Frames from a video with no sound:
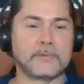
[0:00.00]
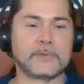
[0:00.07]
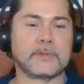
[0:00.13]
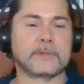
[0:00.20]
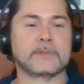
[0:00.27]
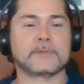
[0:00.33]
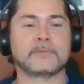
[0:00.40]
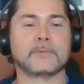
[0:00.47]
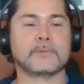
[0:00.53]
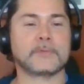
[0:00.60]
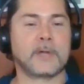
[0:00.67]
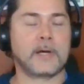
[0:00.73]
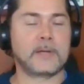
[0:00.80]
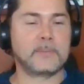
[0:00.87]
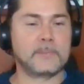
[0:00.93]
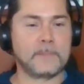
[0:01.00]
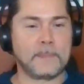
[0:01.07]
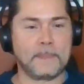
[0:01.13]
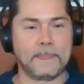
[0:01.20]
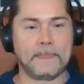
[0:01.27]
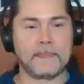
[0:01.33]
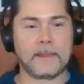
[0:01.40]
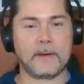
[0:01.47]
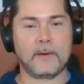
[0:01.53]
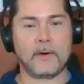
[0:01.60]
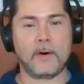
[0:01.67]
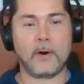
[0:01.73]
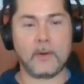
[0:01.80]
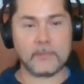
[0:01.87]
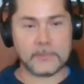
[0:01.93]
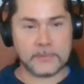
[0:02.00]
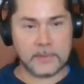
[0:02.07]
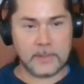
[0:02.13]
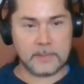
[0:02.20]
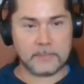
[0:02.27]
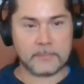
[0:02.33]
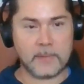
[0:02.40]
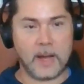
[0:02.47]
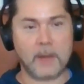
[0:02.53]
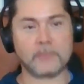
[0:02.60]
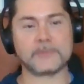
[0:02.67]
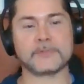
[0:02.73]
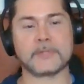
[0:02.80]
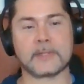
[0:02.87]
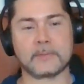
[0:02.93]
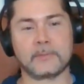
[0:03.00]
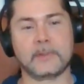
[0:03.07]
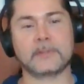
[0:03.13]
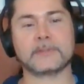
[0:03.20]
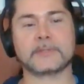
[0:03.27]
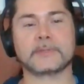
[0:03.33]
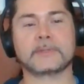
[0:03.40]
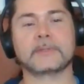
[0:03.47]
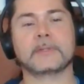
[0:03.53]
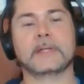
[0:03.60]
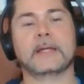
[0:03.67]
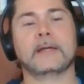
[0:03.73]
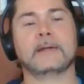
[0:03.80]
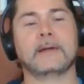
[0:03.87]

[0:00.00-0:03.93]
done this full time all the time. I was there once And